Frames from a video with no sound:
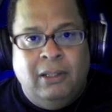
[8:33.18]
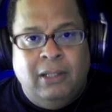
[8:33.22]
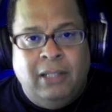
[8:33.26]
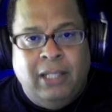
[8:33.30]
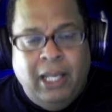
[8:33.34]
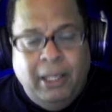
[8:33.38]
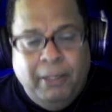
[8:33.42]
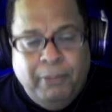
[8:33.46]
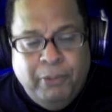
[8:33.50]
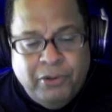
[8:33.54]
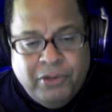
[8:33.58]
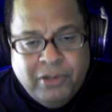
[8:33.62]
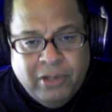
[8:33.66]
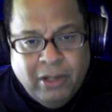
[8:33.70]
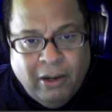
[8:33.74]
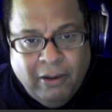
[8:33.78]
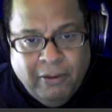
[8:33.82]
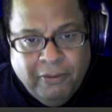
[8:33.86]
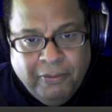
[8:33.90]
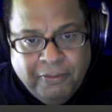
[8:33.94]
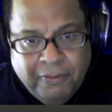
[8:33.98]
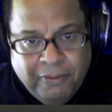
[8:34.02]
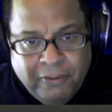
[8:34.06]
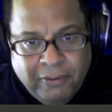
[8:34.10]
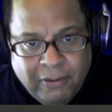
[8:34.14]
keep
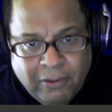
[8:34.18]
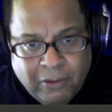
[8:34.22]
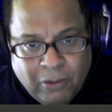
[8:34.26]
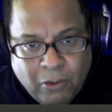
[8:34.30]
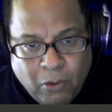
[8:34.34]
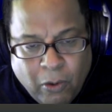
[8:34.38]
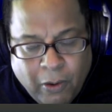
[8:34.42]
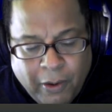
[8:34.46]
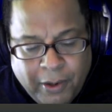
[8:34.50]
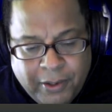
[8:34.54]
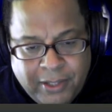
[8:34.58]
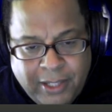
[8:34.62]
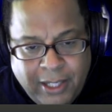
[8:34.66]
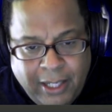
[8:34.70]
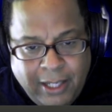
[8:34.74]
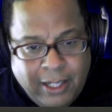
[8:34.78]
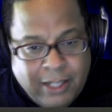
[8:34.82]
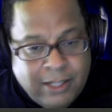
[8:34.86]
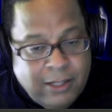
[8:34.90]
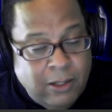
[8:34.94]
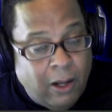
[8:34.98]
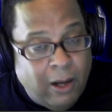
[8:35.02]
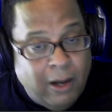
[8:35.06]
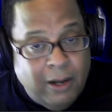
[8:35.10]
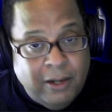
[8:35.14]
yourself quarantined
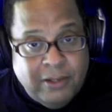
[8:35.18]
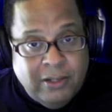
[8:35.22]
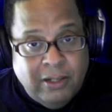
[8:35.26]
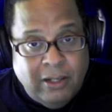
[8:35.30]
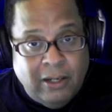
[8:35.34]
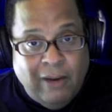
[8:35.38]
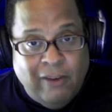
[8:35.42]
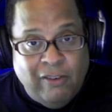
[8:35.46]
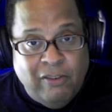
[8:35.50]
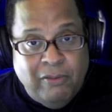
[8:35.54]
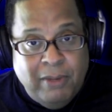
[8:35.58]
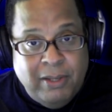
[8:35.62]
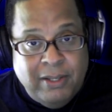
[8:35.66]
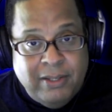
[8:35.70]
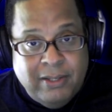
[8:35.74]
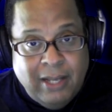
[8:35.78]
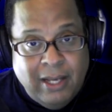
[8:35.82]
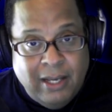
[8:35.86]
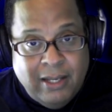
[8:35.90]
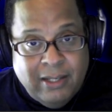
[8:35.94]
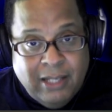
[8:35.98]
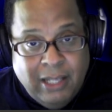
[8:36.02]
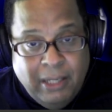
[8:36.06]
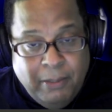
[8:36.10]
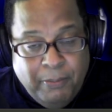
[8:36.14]
as long as the government
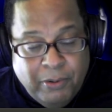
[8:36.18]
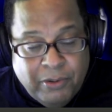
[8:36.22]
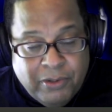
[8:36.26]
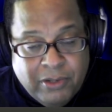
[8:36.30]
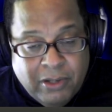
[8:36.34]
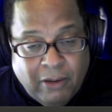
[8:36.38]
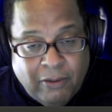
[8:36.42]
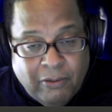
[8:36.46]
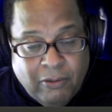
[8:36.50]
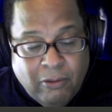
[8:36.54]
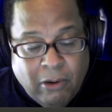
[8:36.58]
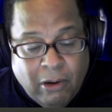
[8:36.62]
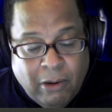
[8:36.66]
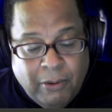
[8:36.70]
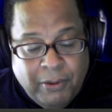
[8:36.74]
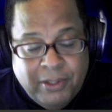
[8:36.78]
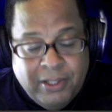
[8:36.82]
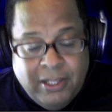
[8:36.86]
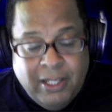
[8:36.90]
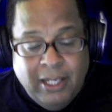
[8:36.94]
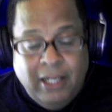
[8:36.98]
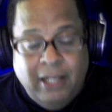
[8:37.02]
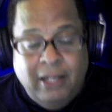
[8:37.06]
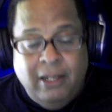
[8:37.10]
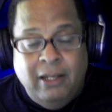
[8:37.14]
says keep yourself
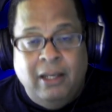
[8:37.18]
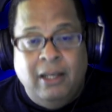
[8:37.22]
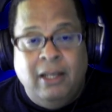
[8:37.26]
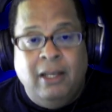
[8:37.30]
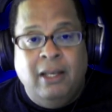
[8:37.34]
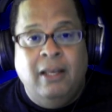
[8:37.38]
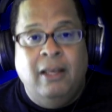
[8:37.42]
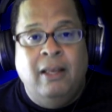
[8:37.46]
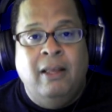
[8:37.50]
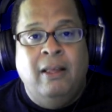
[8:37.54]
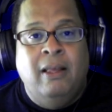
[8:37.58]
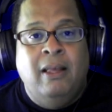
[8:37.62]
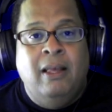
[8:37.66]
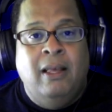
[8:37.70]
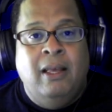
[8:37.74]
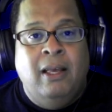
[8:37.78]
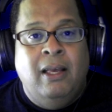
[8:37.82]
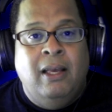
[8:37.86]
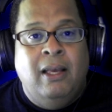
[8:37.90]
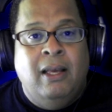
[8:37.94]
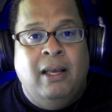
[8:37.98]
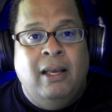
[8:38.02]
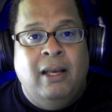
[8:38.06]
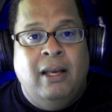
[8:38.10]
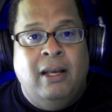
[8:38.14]

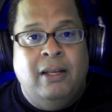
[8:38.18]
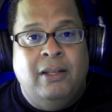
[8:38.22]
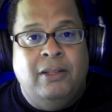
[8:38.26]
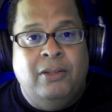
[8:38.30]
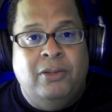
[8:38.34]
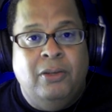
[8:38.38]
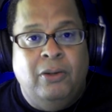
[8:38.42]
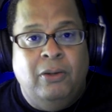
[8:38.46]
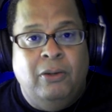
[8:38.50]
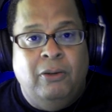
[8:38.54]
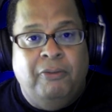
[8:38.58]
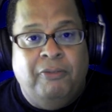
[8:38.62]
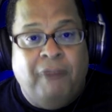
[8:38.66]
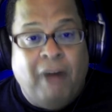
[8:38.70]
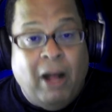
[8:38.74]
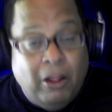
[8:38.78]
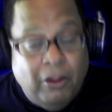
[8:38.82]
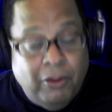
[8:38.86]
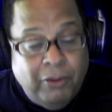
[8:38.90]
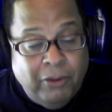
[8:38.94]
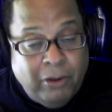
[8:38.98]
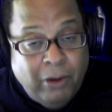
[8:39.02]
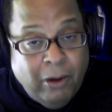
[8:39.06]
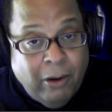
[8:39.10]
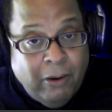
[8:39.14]
quarantined, to
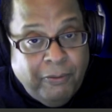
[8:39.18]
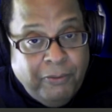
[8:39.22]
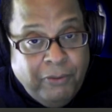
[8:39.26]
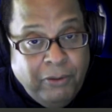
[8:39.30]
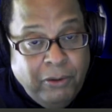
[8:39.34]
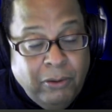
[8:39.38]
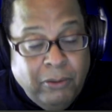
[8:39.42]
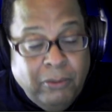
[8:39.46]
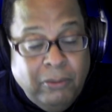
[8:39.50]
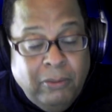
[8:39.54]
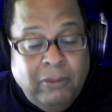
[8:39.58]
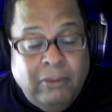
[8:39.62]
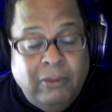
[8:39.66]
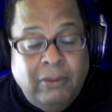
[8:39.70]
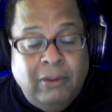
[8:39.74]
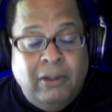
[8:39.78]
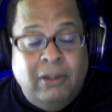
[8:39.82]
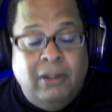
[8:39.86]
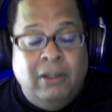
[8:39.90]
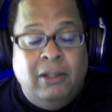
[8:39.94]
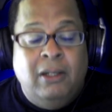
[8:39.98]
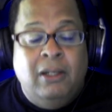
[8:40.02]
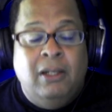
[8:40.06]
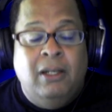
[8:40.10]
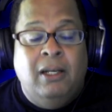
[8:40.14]
follow the curfew
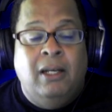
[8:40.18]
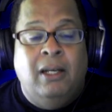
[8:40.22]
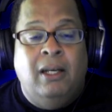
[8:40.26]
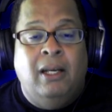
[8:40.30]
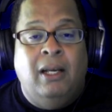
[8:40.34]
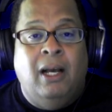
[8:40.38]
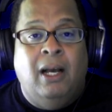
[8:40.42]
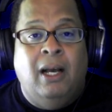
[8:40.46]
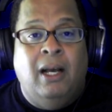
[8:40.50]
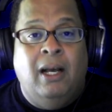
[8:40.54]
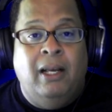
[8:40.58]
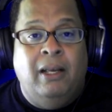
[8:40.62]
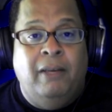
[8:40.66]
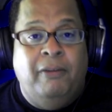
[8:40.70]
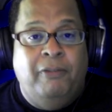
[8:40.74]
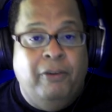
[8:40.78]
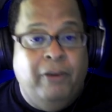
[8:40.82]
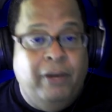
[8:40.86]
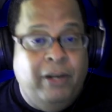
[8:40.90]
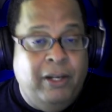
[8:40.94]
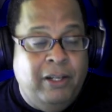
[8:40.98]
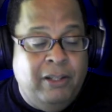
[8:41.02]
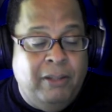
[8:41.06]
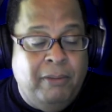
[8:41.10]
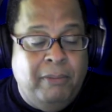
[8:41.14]
if you're
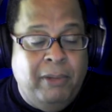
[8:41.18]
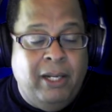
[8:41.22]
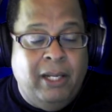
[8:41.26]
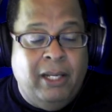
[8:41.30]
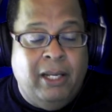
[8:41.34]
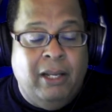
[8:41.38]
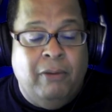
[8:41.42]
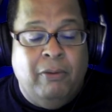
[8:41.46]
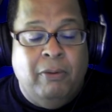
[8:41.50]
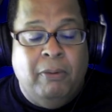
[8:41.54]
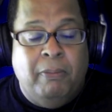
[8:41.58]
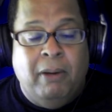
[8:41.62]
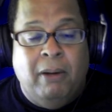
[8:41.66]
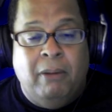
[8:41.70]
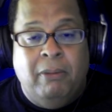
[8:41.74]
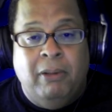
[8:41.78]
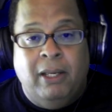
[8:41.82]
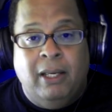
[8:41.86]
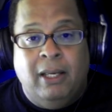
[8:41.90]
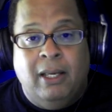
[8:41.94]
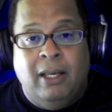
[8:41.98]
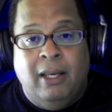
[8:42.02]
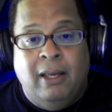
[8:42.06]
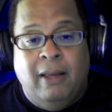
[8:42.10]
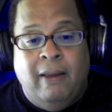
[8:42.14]
in the Dominican Republic,